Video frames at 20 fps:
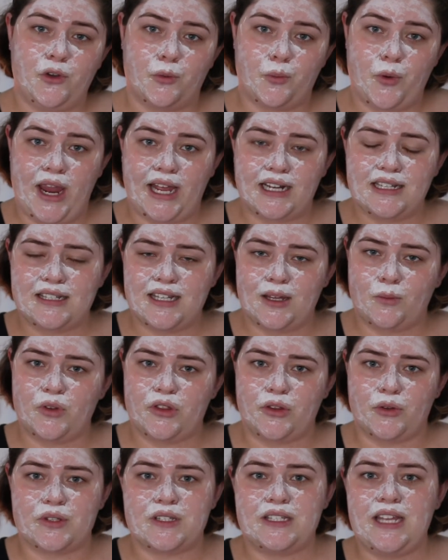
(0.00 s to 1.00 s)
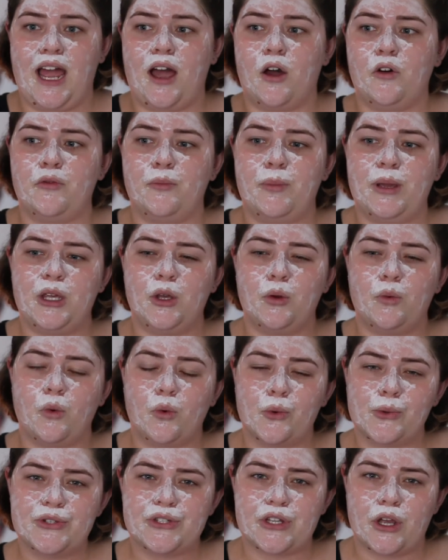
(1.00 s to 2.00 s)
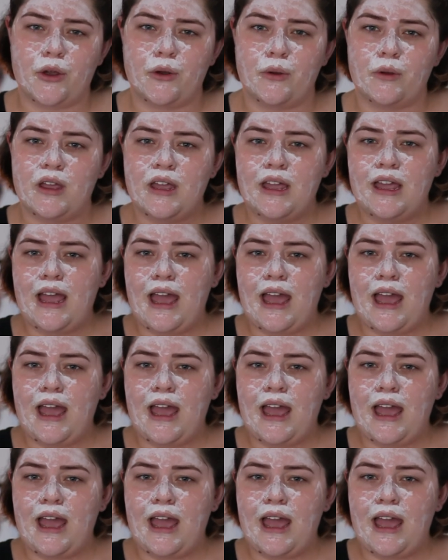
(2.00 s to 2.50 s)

you're practicing with yourself, but you also